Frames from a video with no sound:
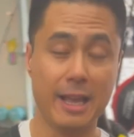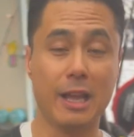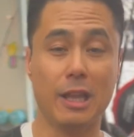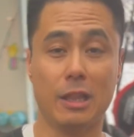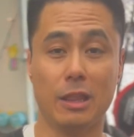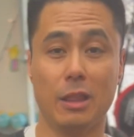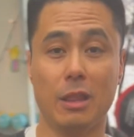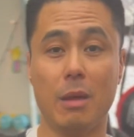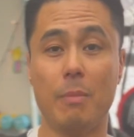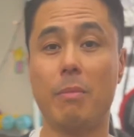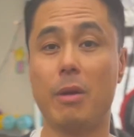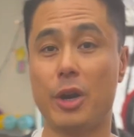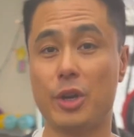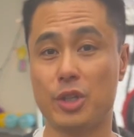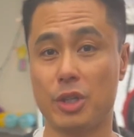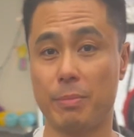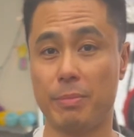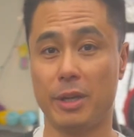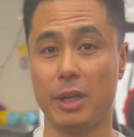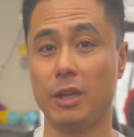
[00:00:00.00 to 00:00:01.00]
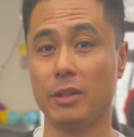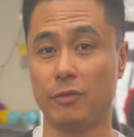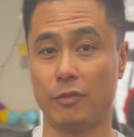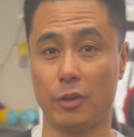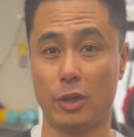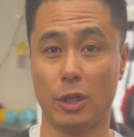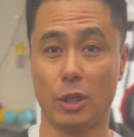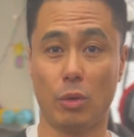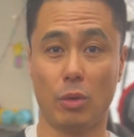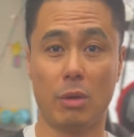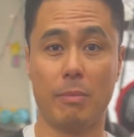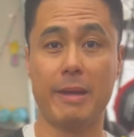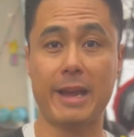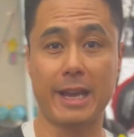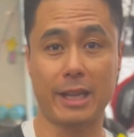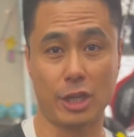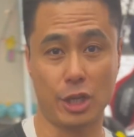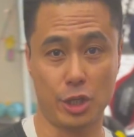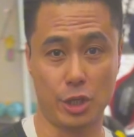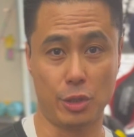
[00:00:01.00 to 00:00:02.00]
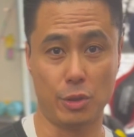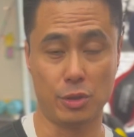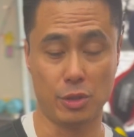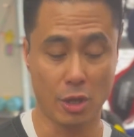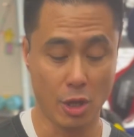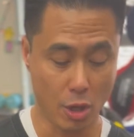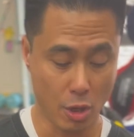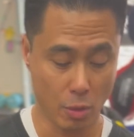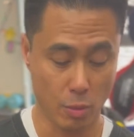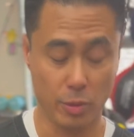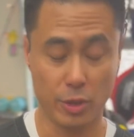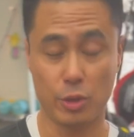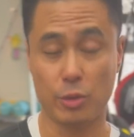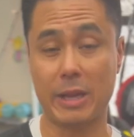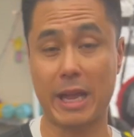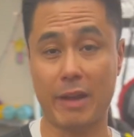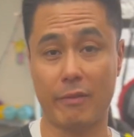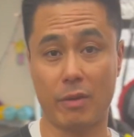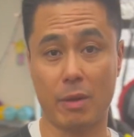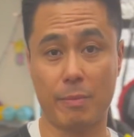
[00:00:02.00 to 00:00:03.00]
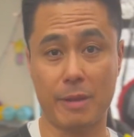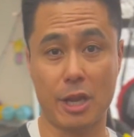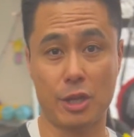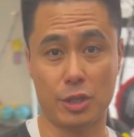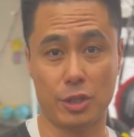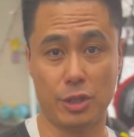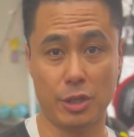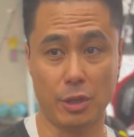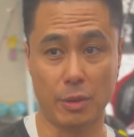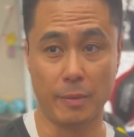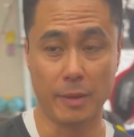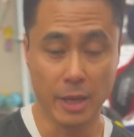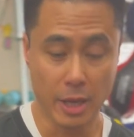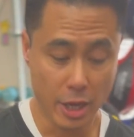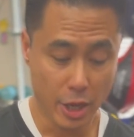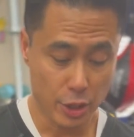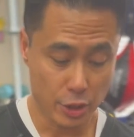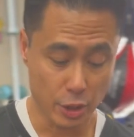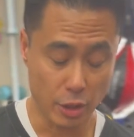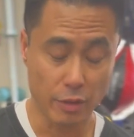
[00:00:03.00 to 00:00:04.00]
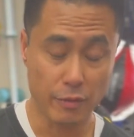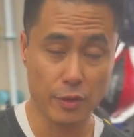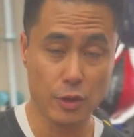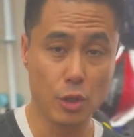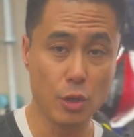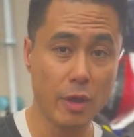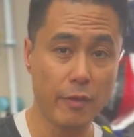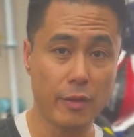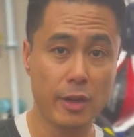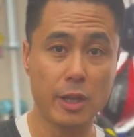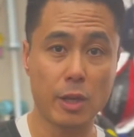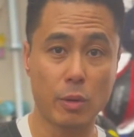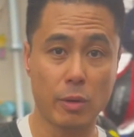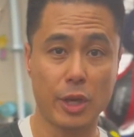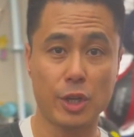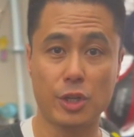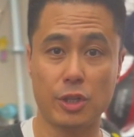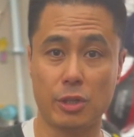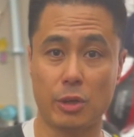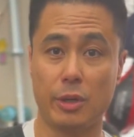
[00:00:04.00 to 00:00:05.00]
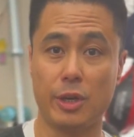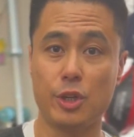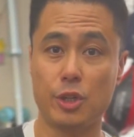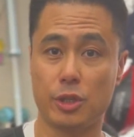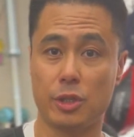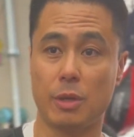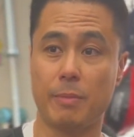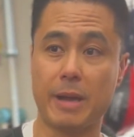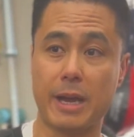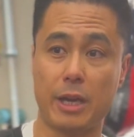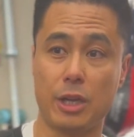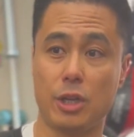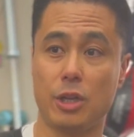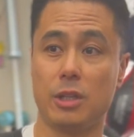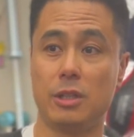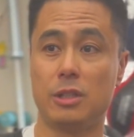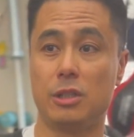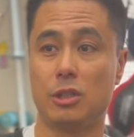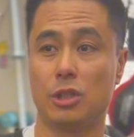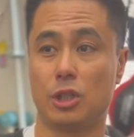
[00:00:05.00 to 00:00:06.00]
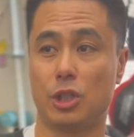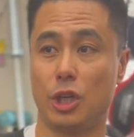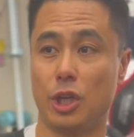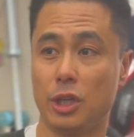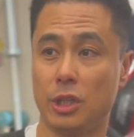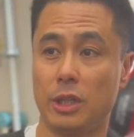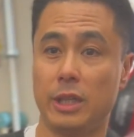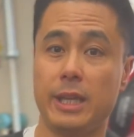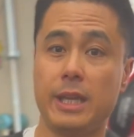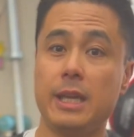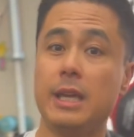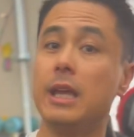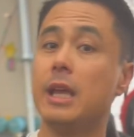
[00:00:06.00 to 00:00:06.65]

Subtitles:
lumbar suppellant for our lower back issues, which we have our patients do. So if you do have any questions or are interested about it, you could certainly